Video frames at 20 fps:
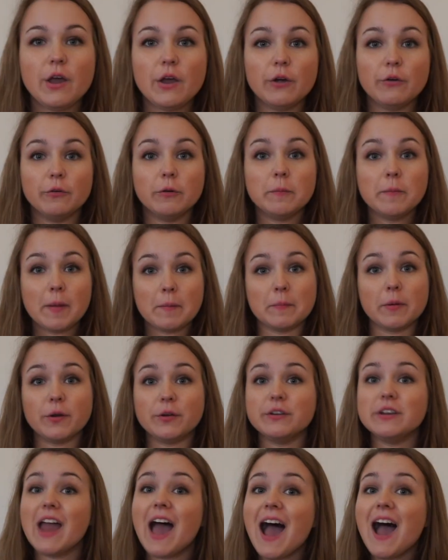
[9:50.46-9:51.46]
Remember,
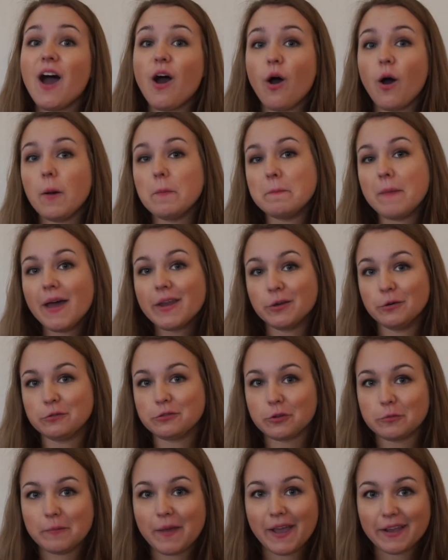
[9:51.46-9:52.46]
not all metals
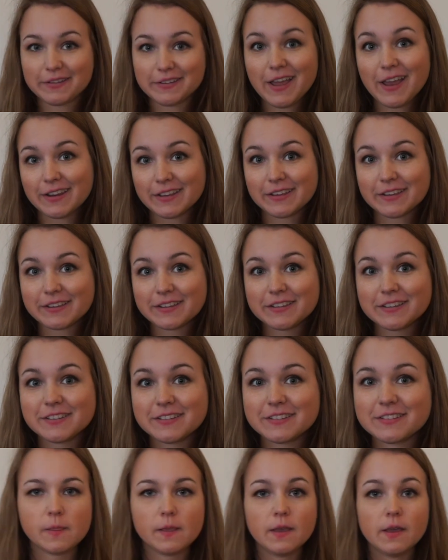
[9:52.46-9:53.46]
are magnetic.
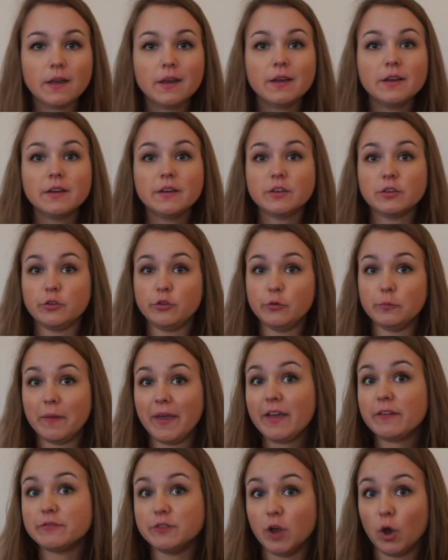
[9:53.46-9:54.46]
You
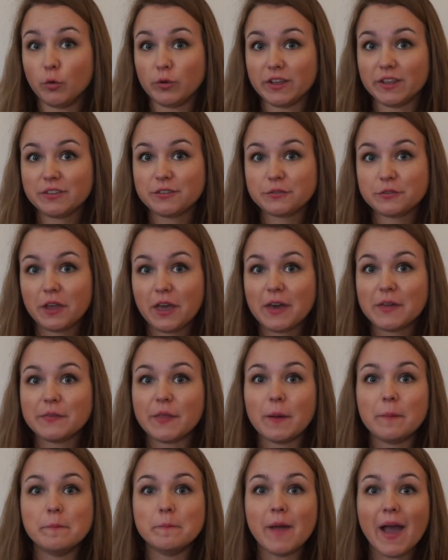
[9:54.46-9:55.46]
may have noticed
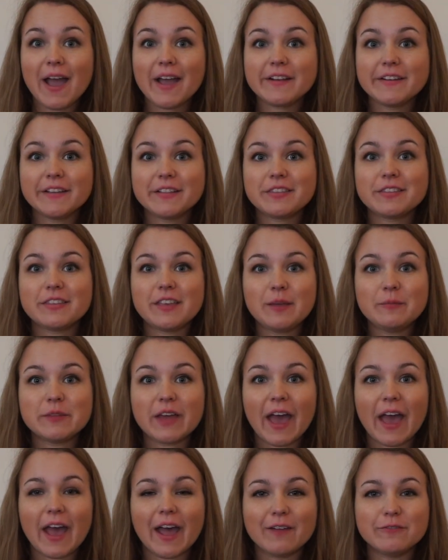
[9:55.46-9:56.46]
that magnets seem to
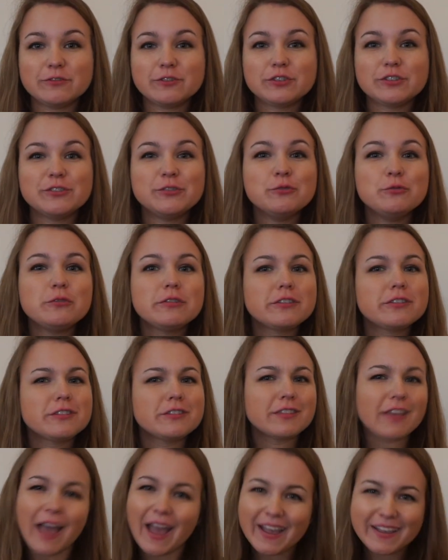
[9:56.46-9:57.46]
have two
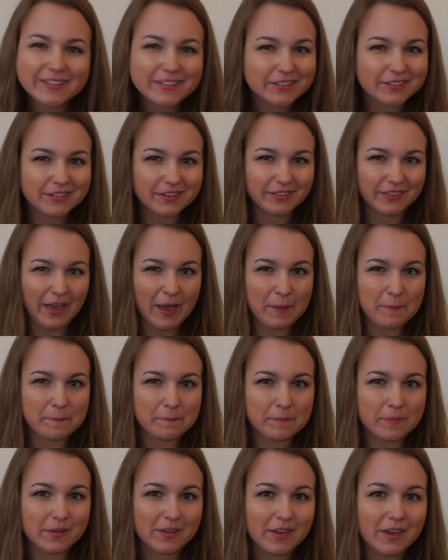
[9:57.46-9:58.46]
sides to
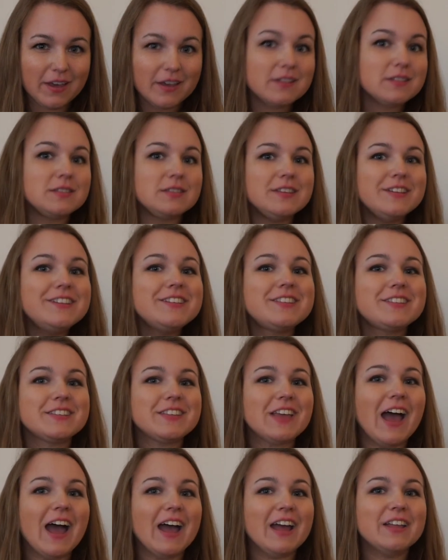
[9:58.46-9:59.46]
them. These
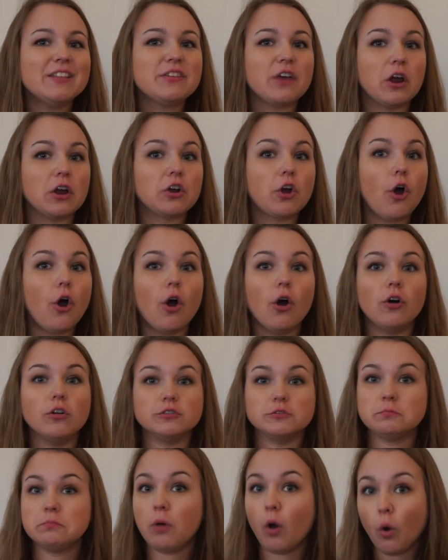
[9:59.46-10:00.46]
sides are
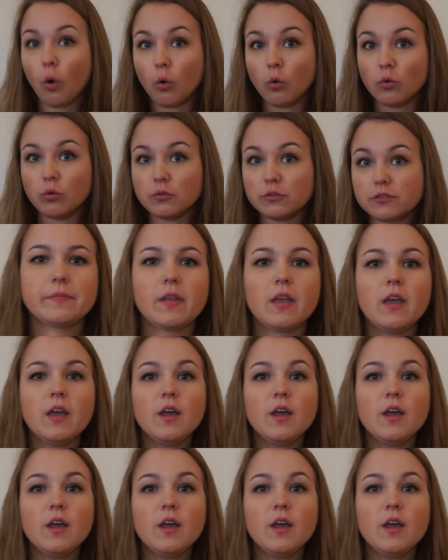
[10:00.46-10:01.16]
called poles.